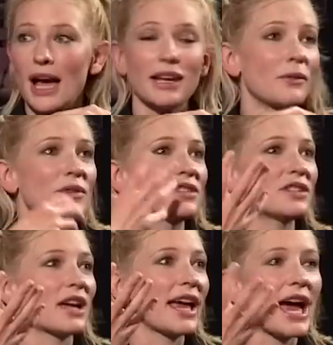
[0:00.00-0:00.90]
and it was
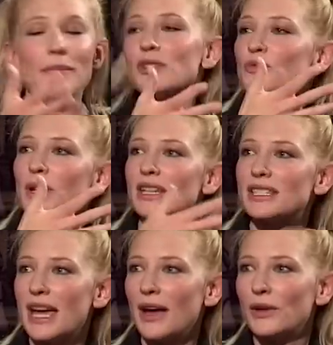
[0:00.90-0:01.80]
just, I happened to be in
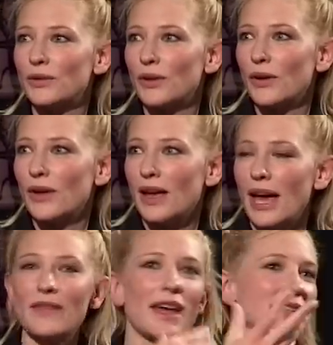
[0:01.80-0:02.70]
town,
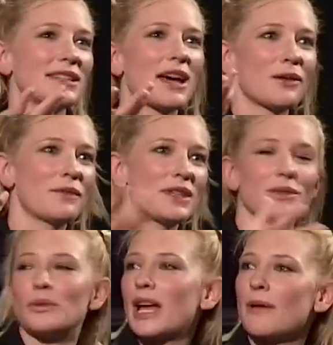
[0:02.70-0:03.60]
and that's how
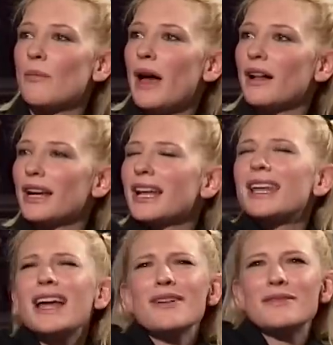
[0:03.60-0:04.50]
this all came about. And I
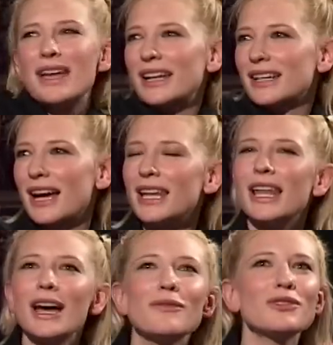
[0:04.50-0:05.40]
love that. I
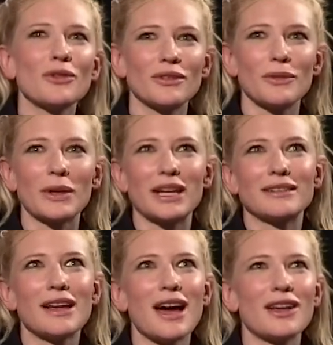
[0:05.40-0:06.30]
love not, well, I'm,
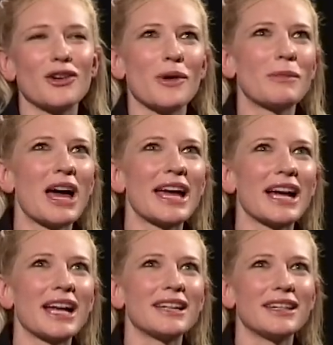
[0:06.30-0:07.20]
no, I'm
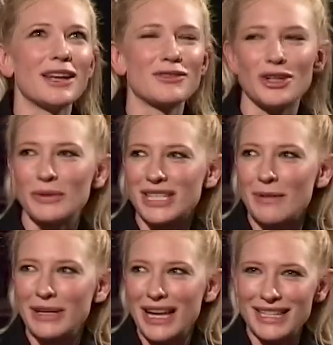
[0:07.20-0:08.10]
lying. I'd love to know what's
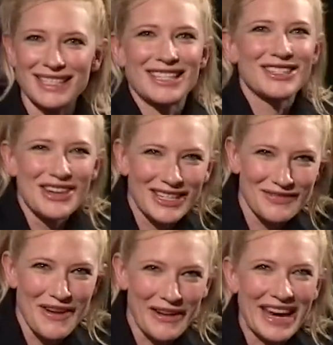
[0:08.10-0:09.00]
coming next. It's, it's
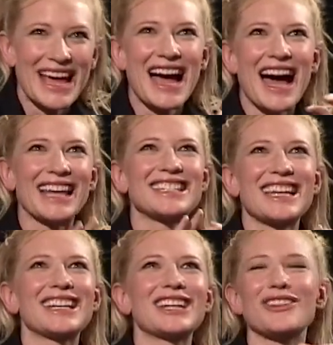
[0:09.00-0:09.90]
very
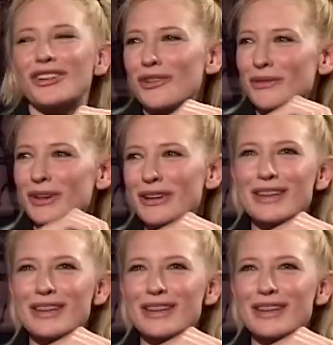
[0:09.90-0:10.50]
unsettling not knowing what your